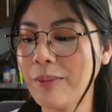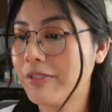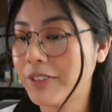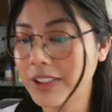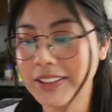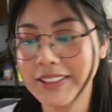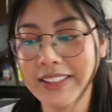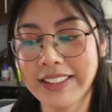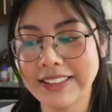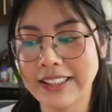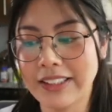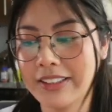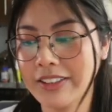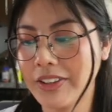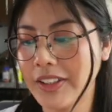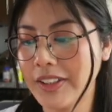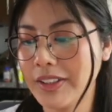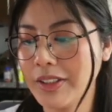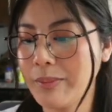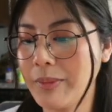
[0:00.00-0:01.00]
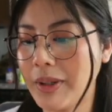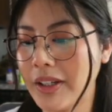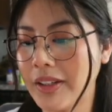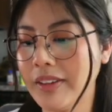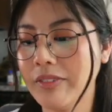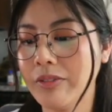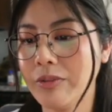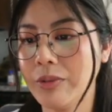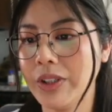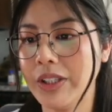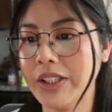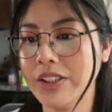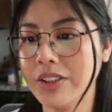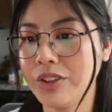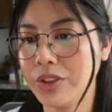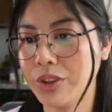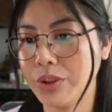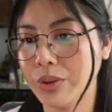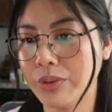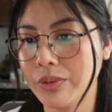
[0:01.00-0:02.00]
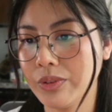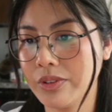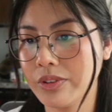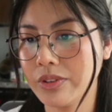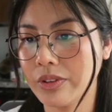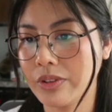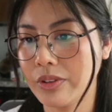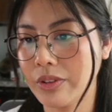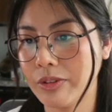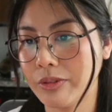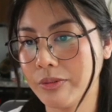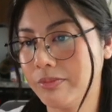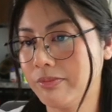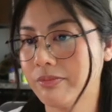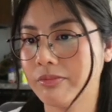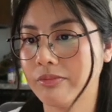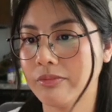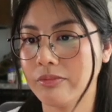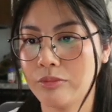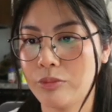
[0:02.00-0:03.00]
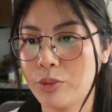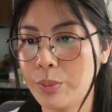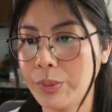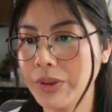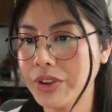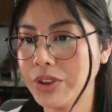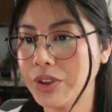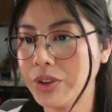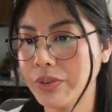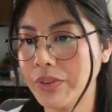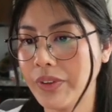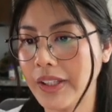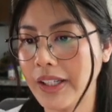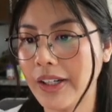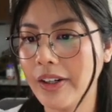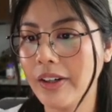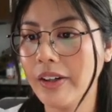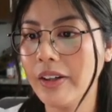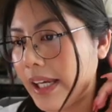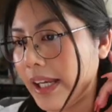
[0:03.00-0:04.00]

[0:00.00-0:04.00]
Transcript: First, let's enter in the month. We're in June, so we'll put June there.